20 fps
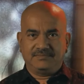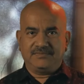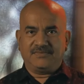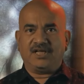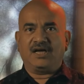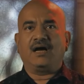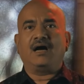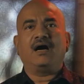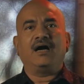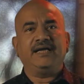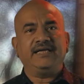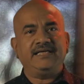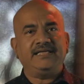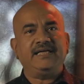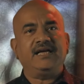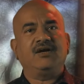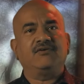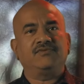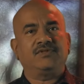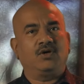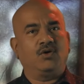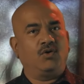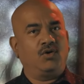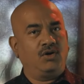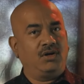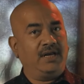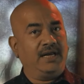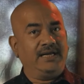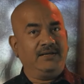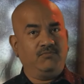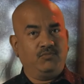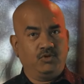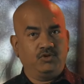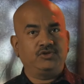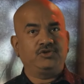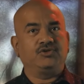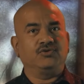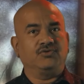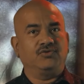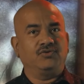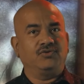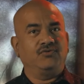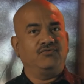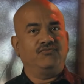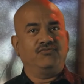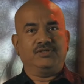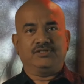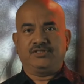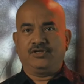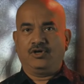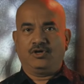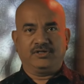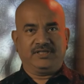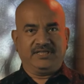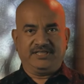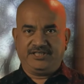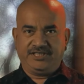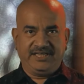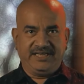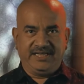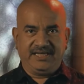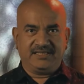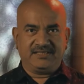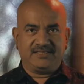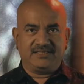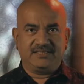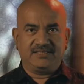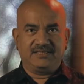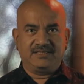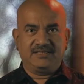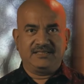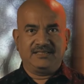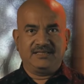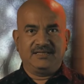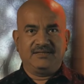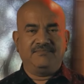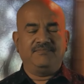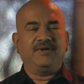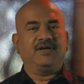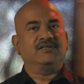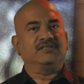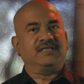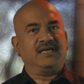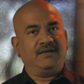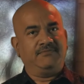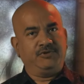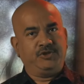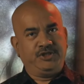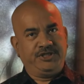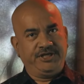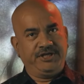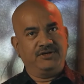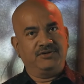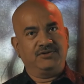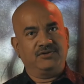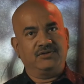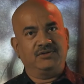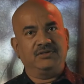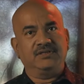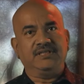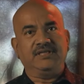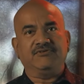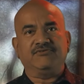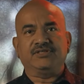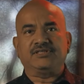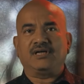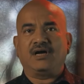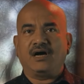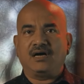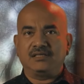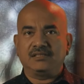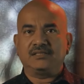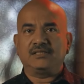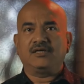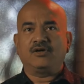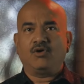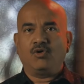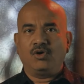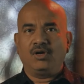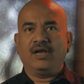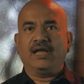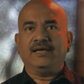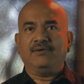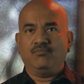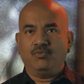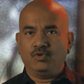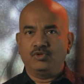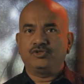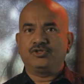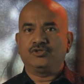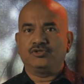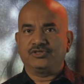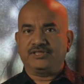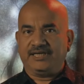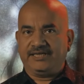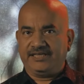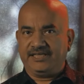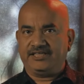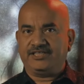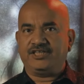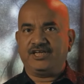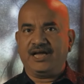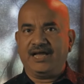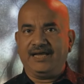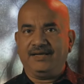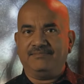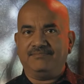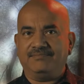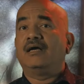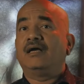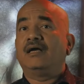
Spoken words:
The idea of the online bookstore was not the genius, because I'm sure there was other online bookstores at that time.